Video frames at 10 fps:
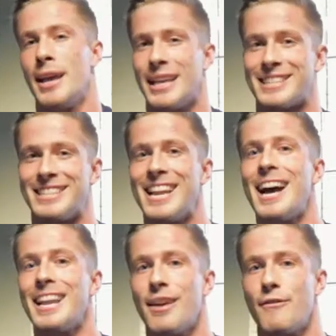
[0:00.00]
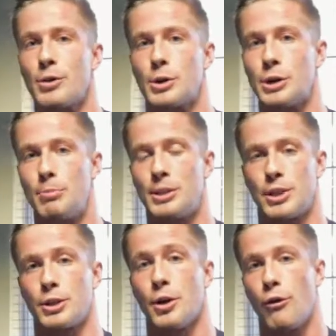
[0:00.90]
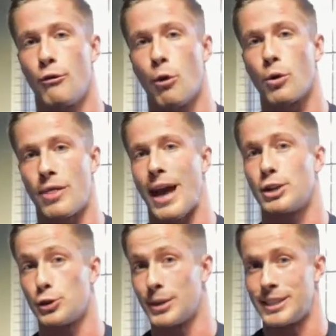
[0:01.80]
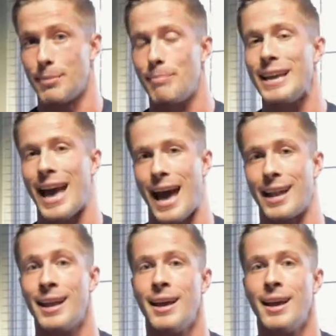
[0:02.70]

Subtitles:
It's not a very good position for that joint to be at.